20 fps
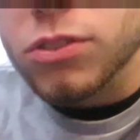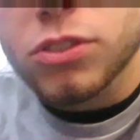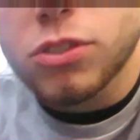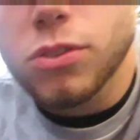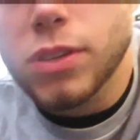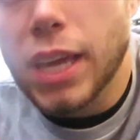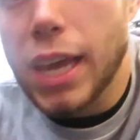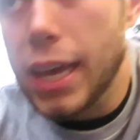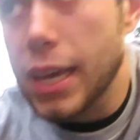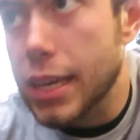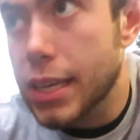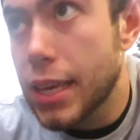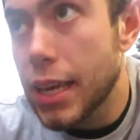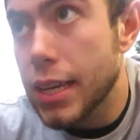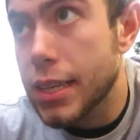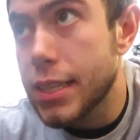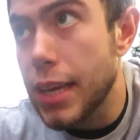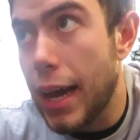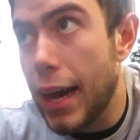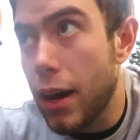to get
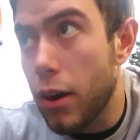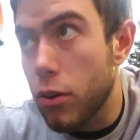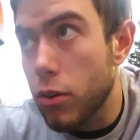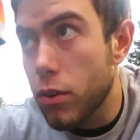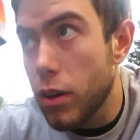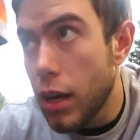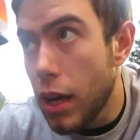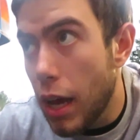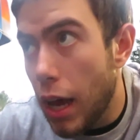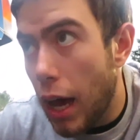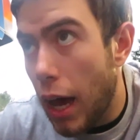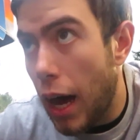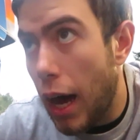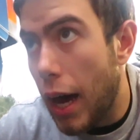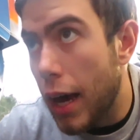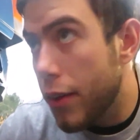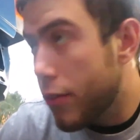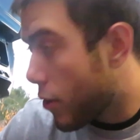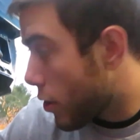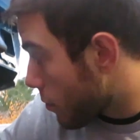kicked out
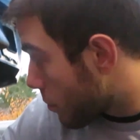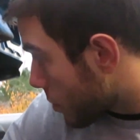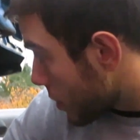either,